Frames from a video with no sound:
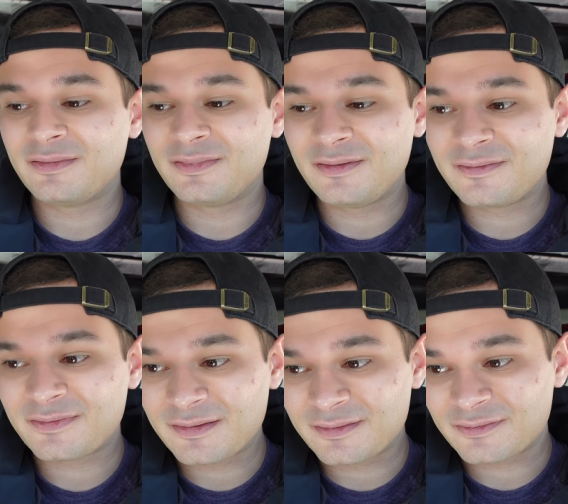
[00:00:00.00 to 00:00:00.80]
These
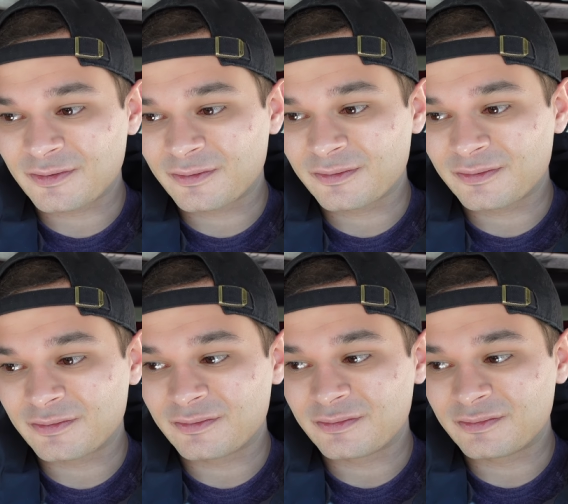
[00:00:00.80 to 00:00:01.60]
things are
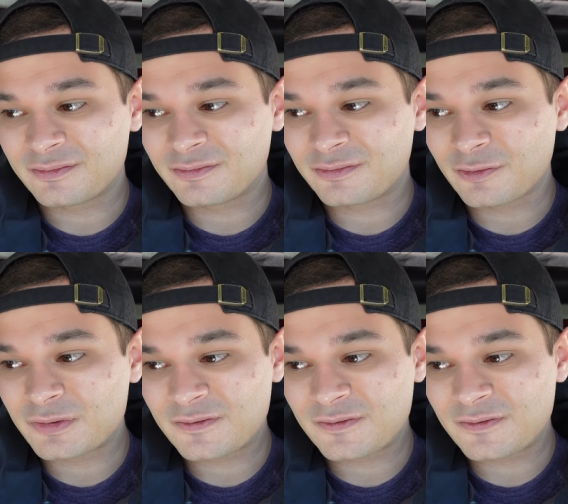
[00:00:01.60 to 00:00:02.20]
so